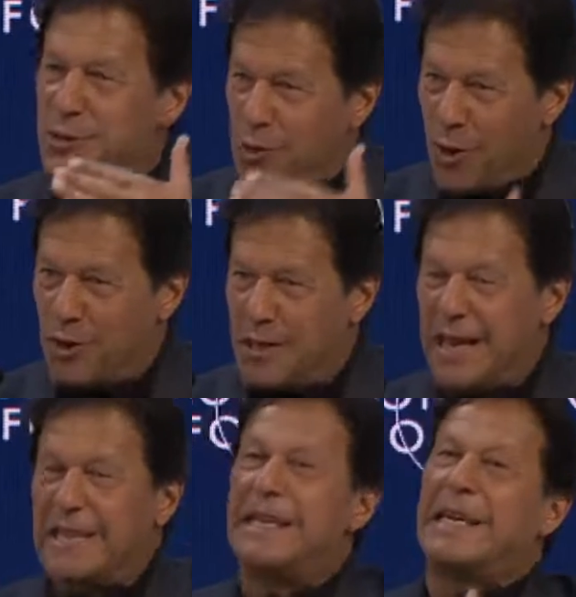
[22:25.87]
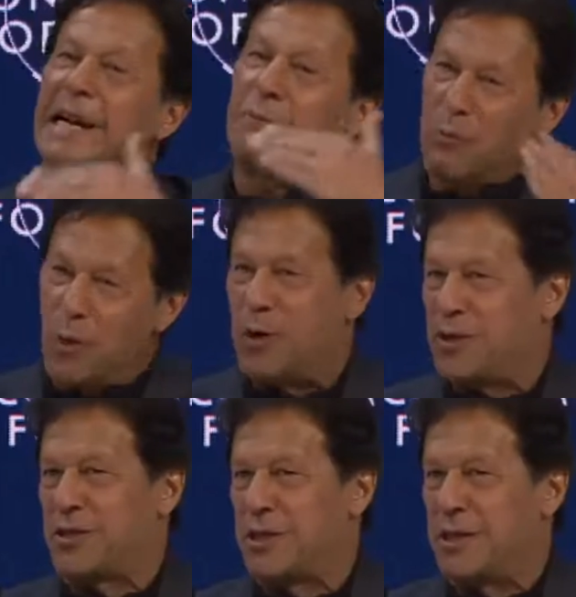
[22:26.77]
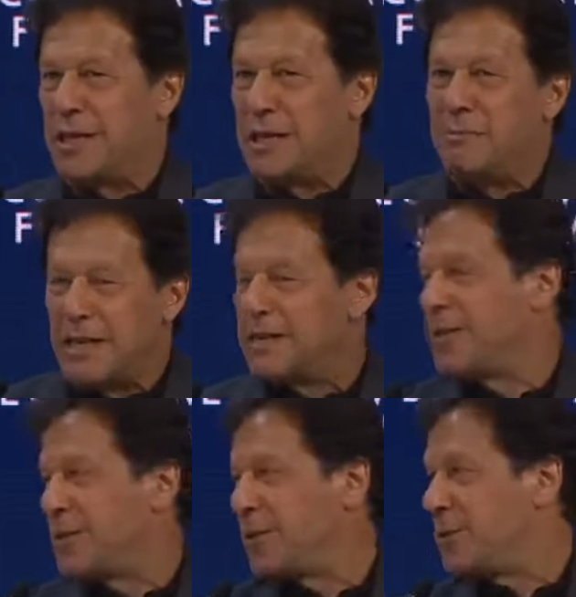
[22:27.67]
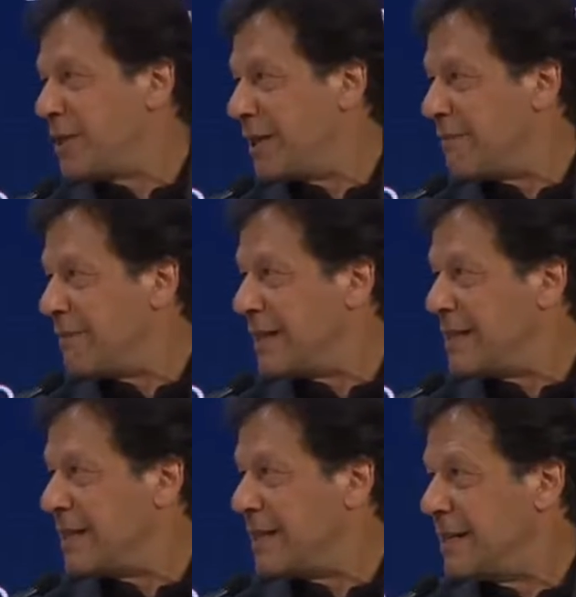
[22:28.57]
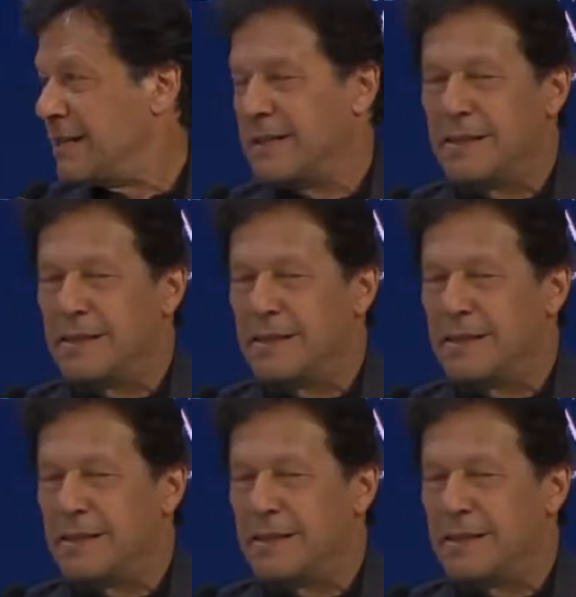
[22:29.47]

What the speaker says: not, and there never was, a military solution in Afghanistan.